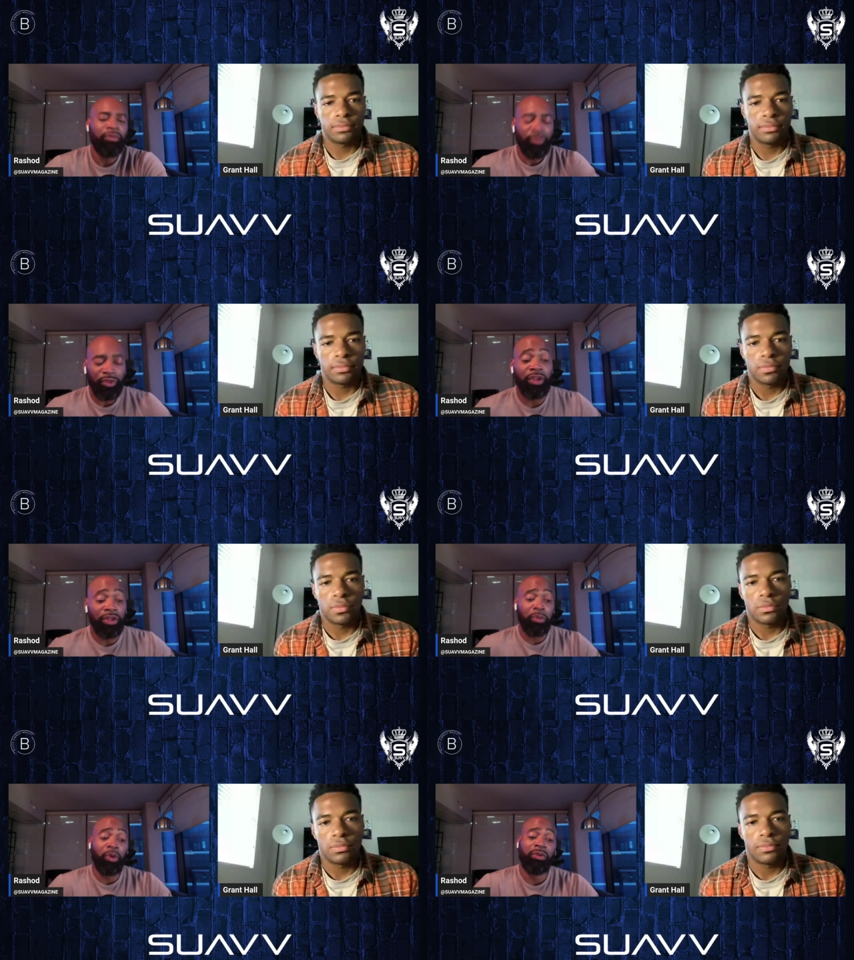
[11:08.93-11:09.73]
Speaker 1: the
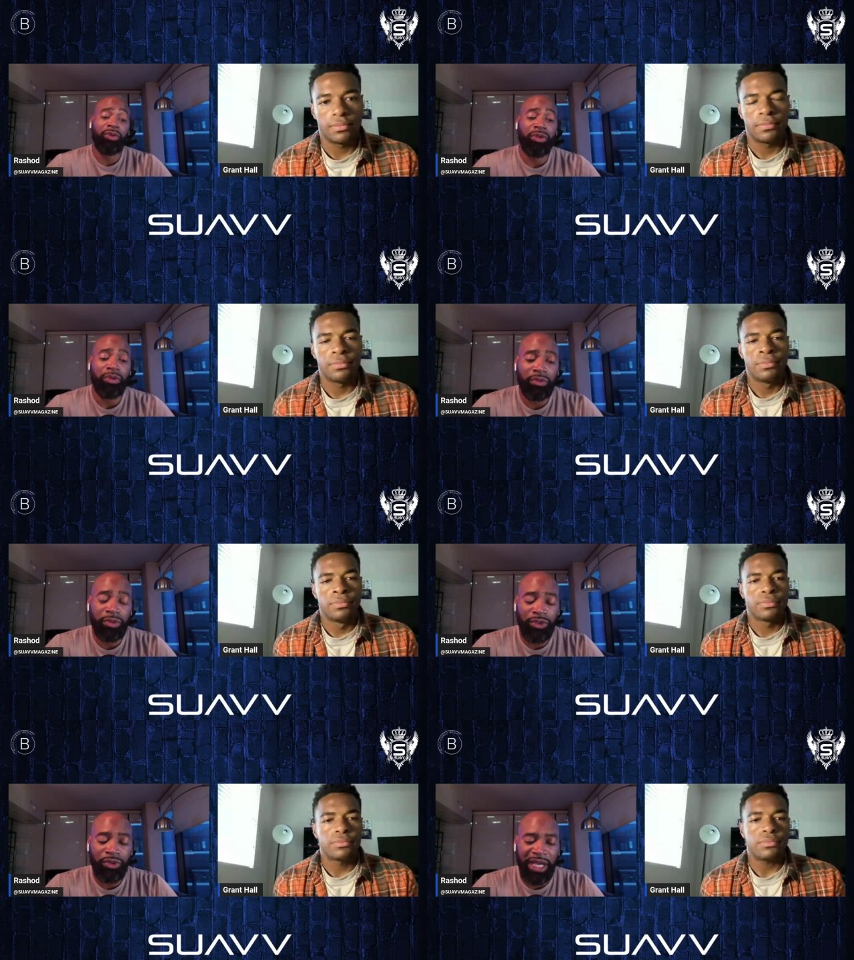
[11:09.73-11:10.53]
point where you, where
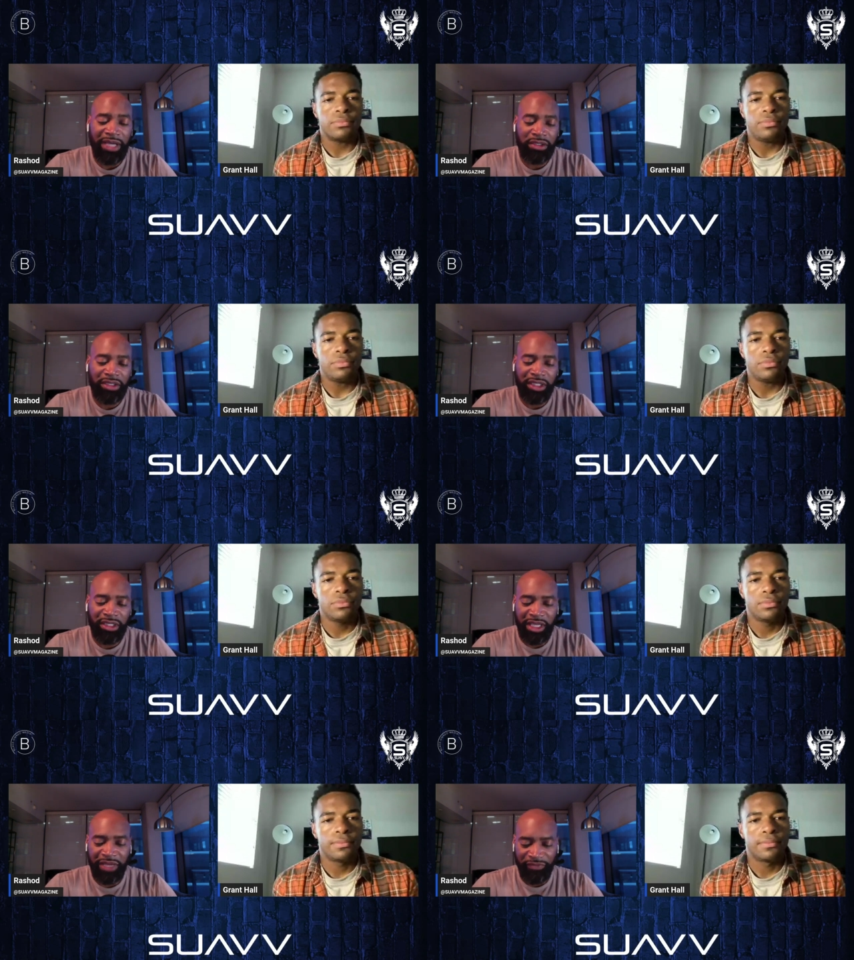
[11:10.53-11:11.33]
you actually get
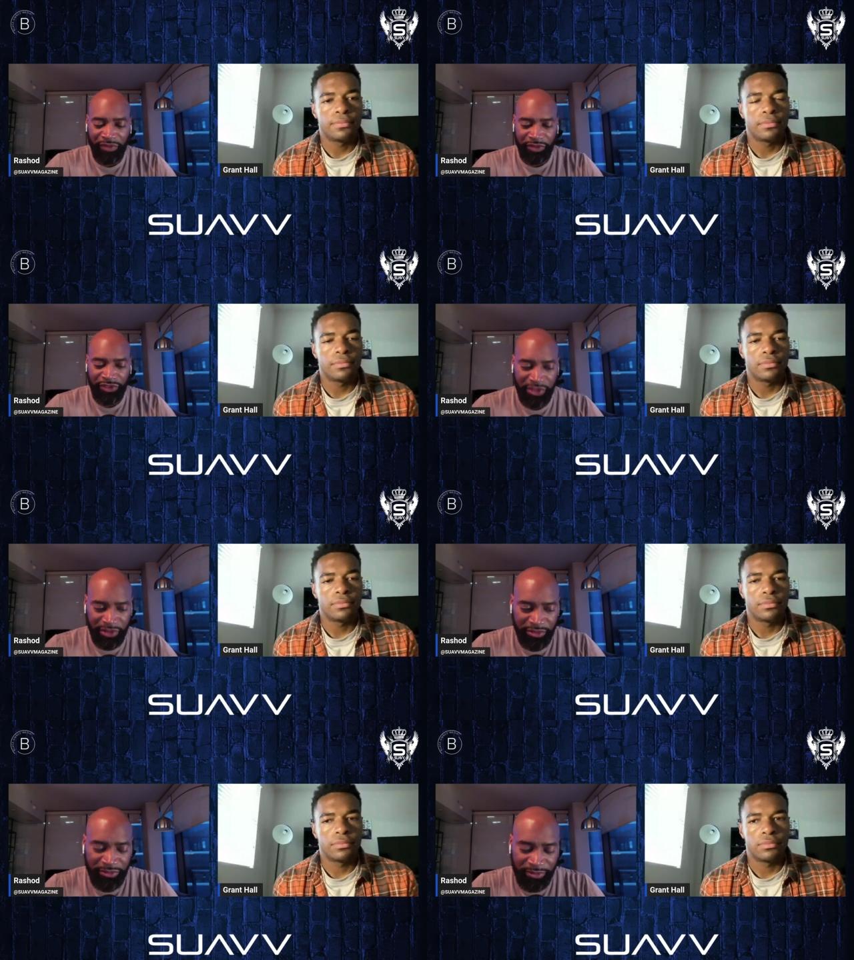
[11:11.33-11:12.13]
that first
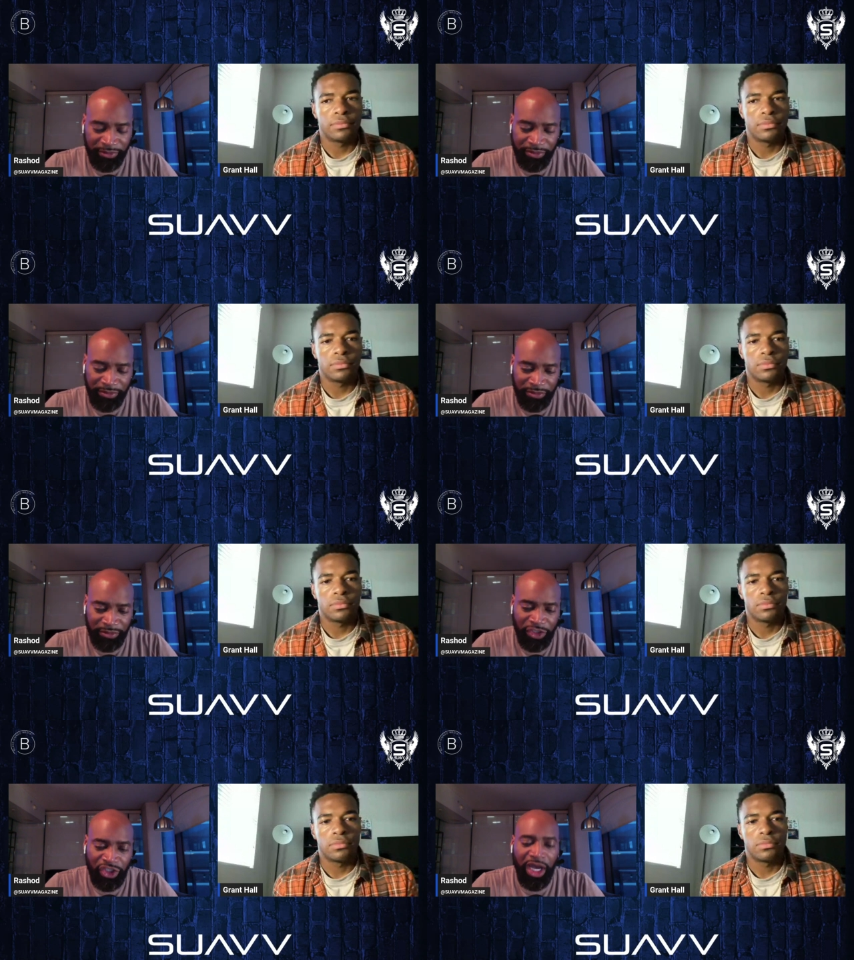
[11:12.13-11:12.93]

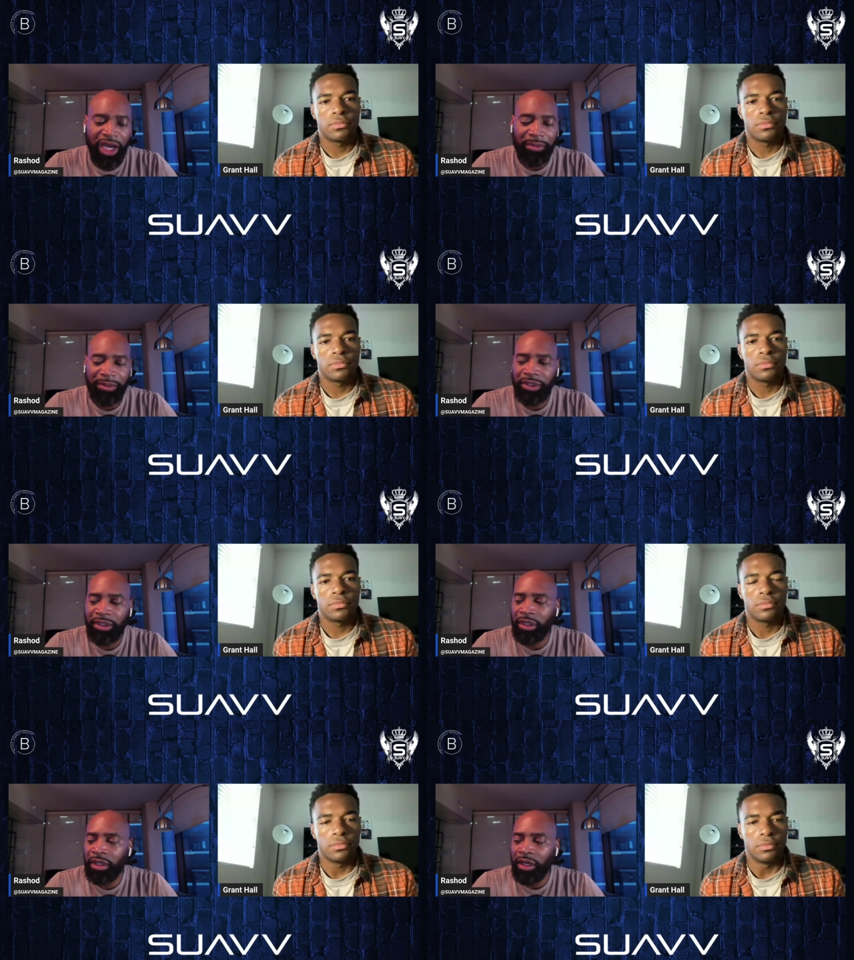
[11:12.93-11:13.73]
job,
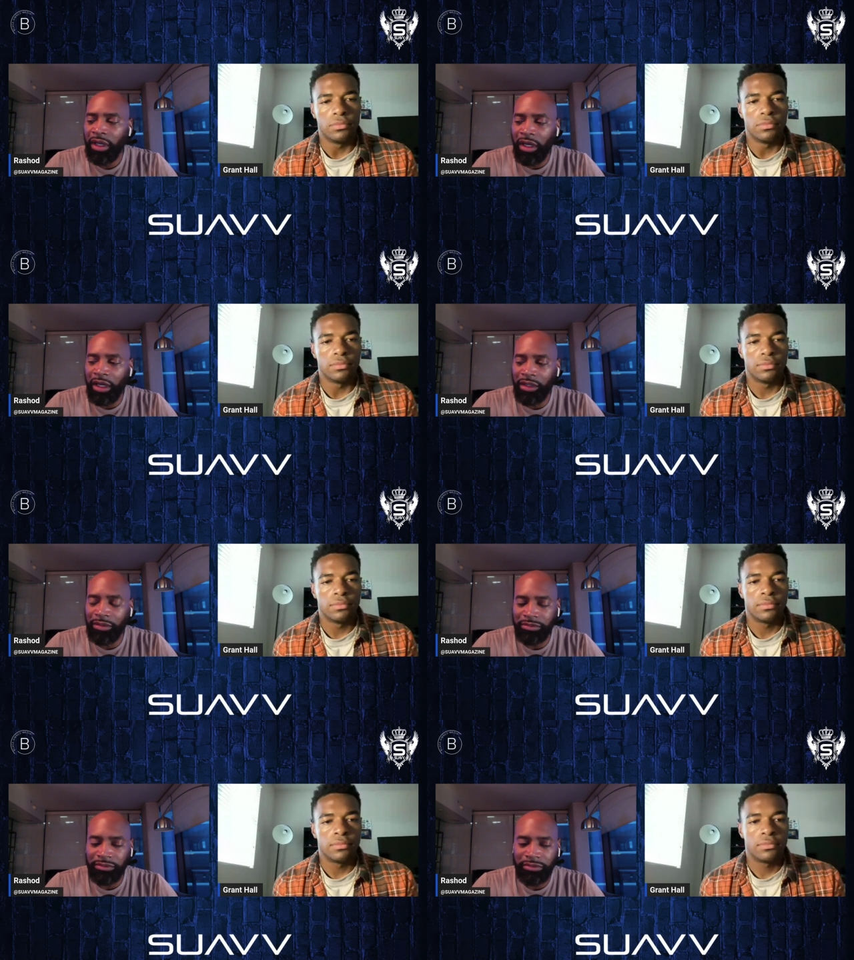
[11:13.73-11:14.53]

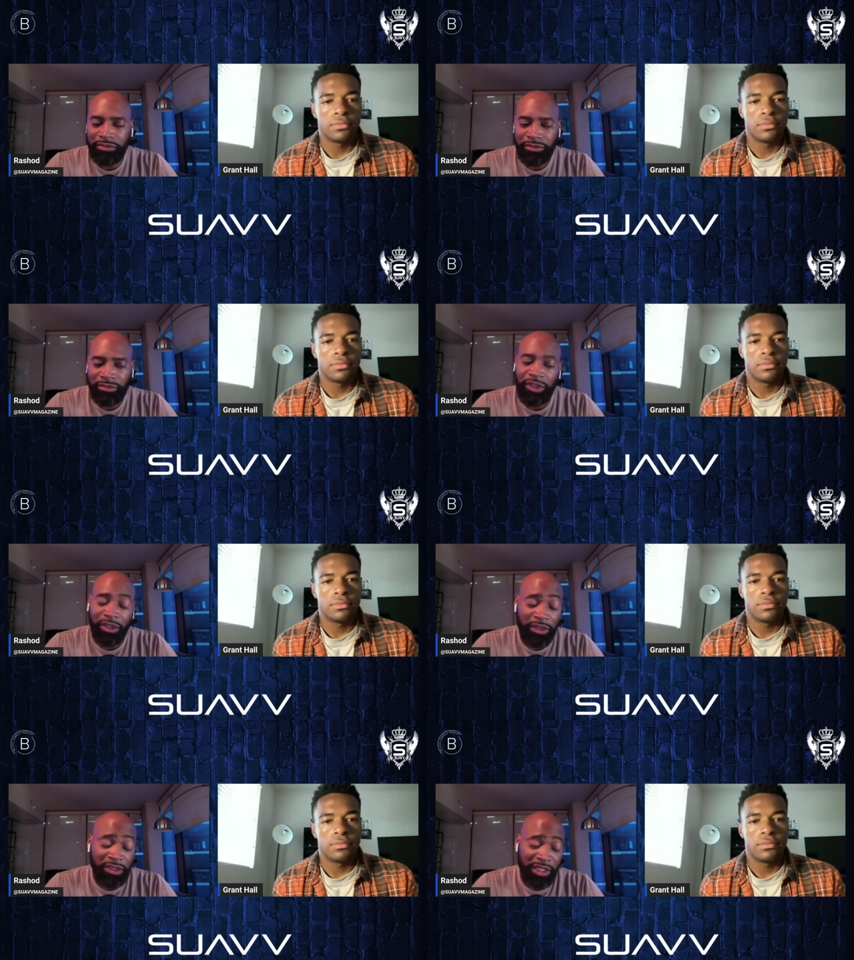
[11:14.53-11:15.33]
um you know,
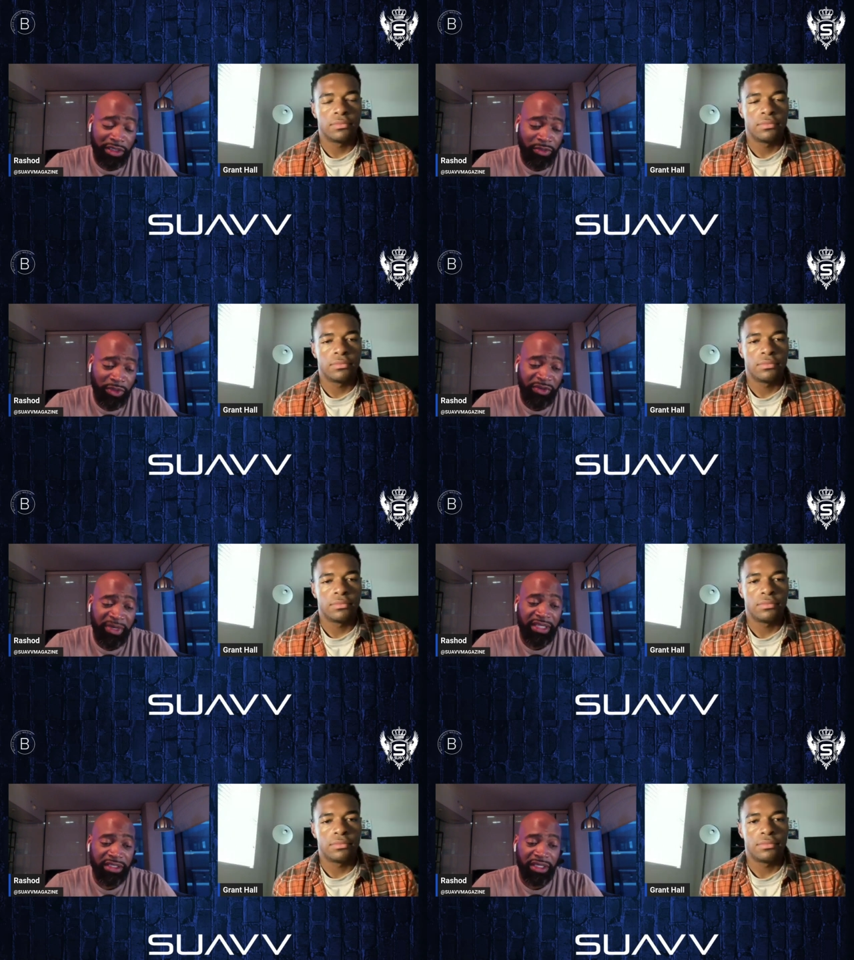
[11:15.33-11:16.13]
because that's when
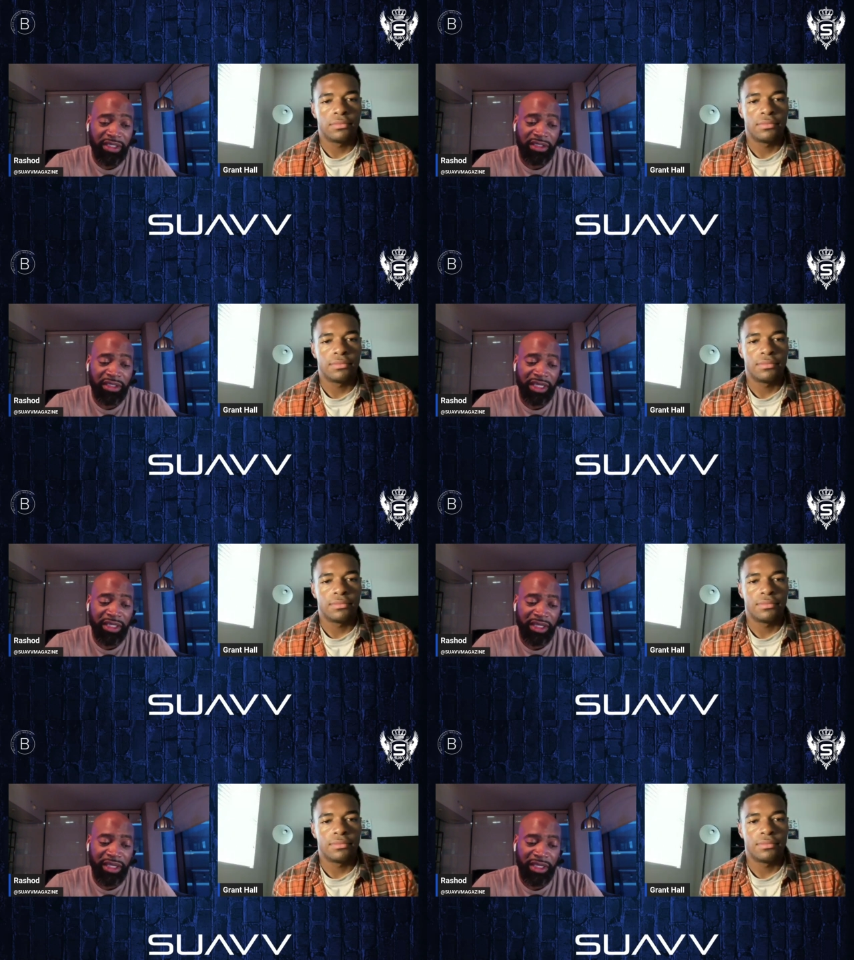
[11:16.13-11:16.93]
everybody says like
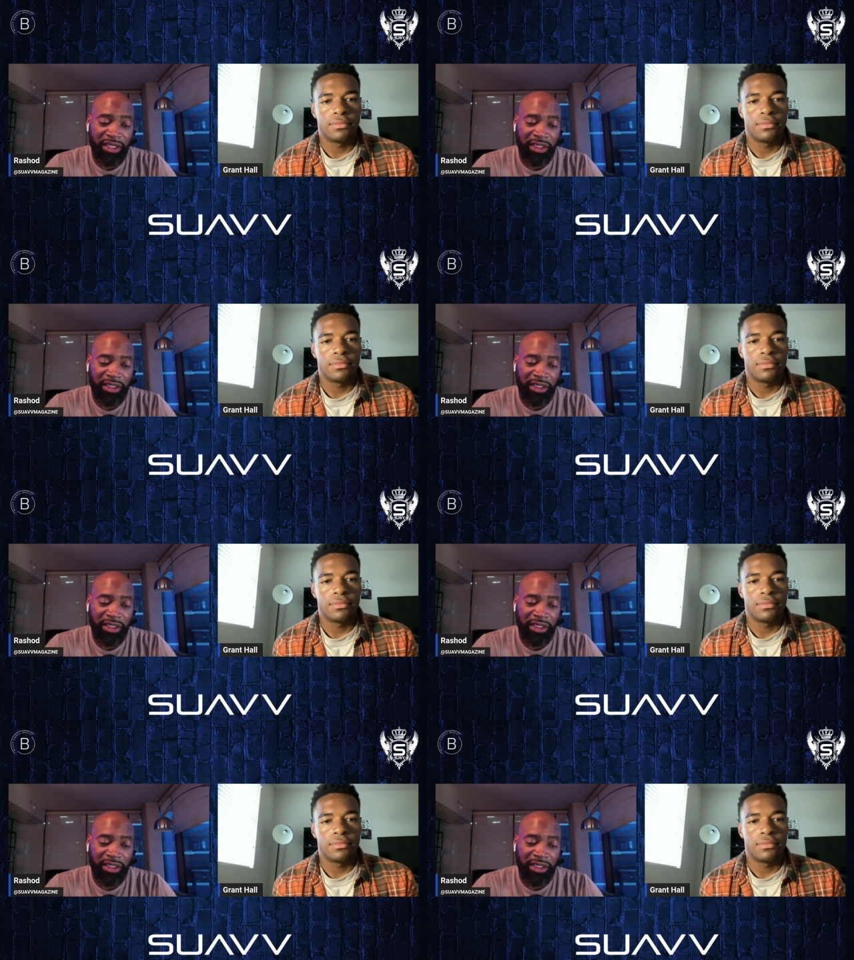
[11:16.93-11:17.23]
they